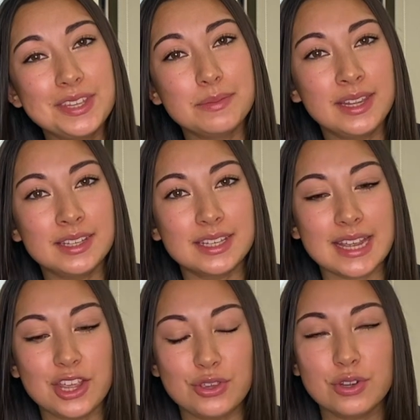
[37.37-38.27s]
means is
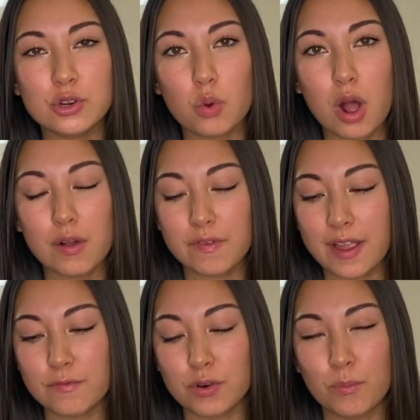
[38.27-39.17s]
that you can
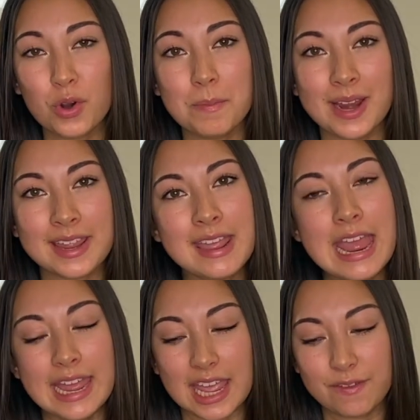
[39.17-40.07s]
qualify for more money
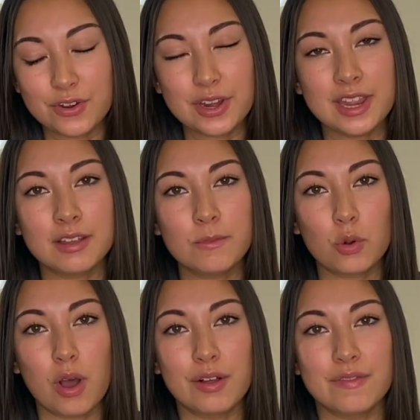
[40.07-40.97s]
if your income
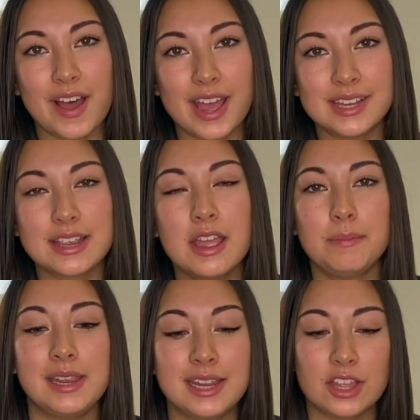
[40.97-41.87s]
qualifies,
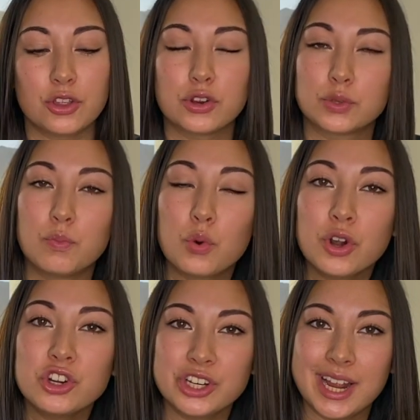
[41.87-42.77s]
meaning that there's
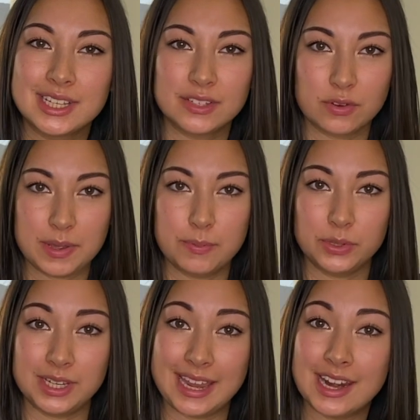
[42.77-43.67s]
more chances for people
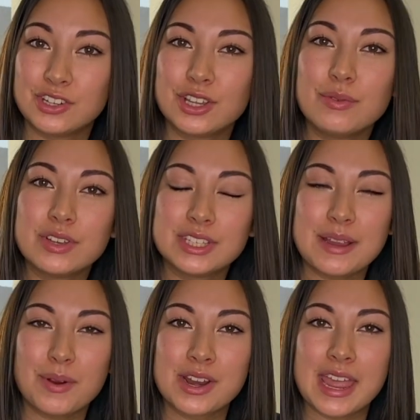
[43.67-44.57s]
to get into the real
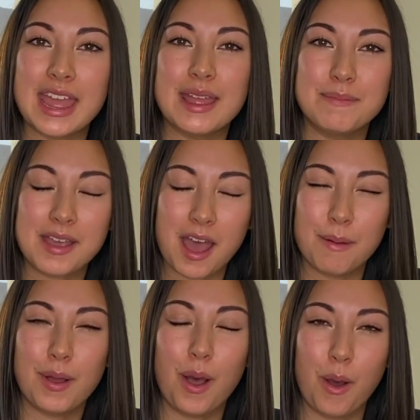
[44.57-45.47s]
estate market and
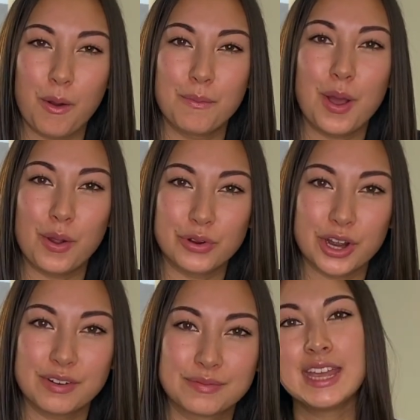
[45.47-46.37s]
become a home
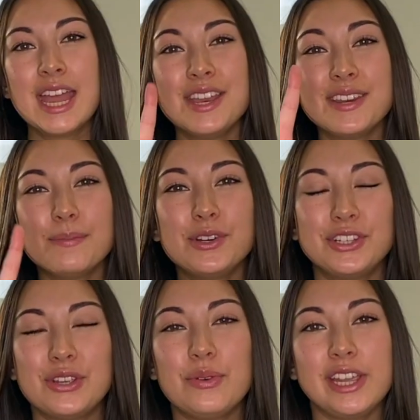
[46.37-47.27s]
owner. Number
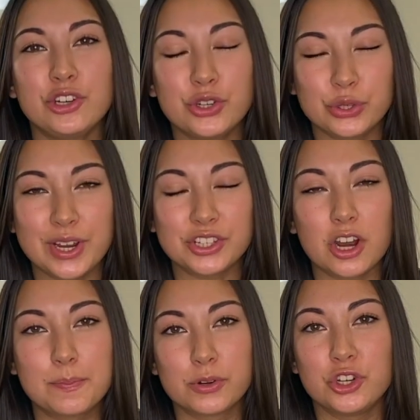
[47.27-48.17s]
two, interest rates
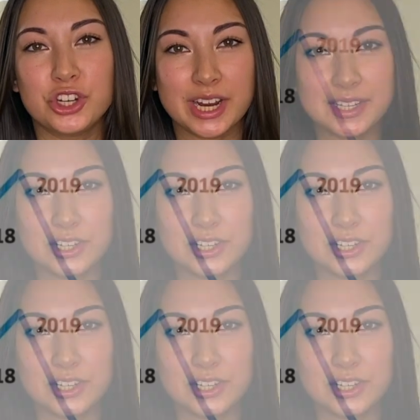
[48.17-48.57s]
are projected